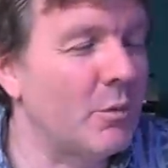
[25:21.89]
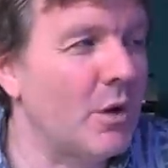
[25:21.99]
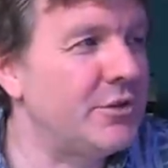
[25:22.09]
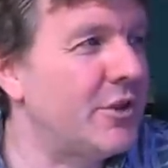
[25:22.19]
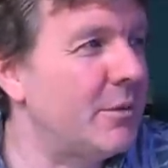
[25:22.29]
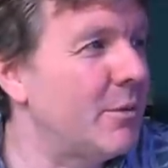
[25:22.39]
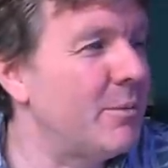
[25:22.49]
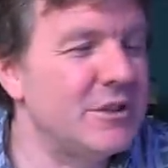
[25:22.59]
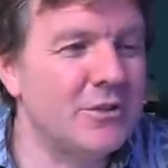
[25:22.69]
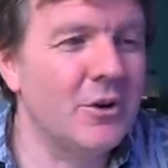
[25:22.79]
I watched them with
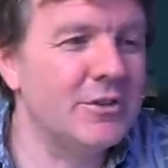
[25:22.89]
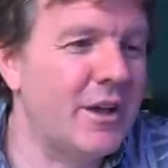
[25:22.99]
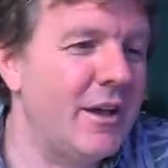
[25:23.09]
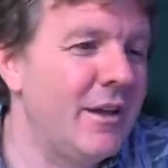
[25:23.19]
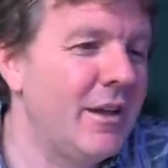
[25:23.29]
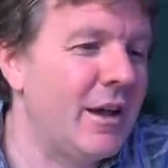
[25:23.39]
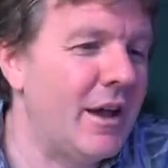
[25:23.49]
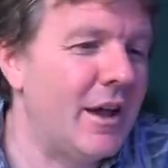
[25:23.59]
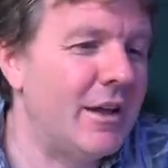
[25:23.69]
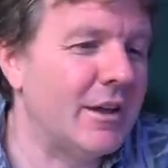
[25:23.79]
my daughter uh,
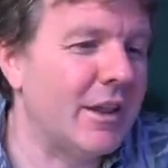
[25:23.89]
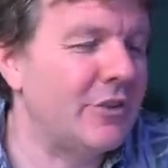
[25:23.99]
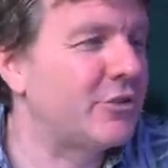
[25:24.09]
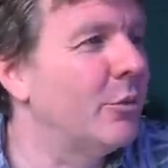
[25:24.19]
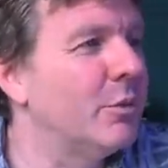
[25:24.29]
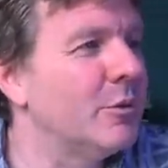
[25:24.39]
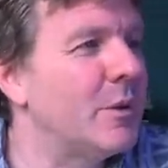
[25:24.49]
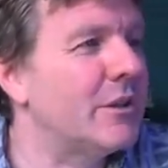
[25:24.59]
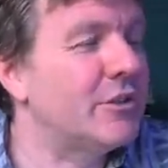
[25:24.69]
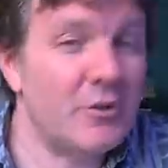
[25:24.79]
in the last couple of
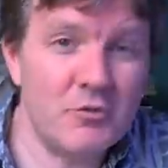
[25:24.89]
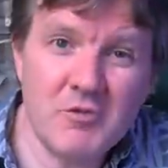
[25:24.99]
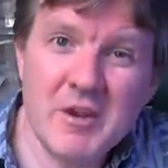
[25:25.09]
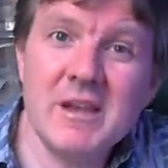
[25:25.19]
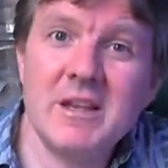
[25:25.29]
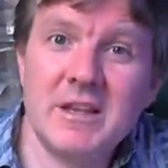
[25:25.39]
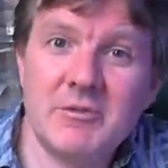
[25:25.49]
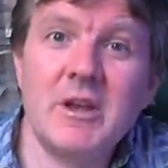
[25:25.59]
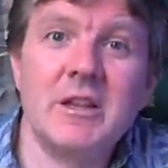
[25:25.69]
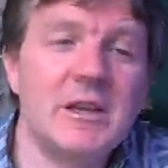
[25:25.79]
weeks and really,
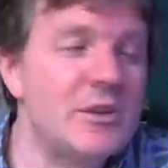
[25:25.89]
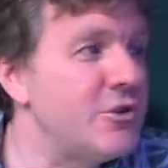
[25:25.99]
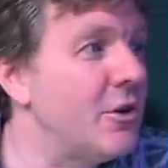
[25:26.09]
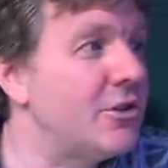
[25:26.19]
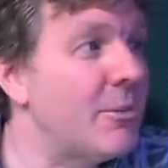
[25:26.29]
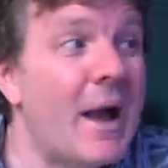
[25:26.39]
really enjoyed them.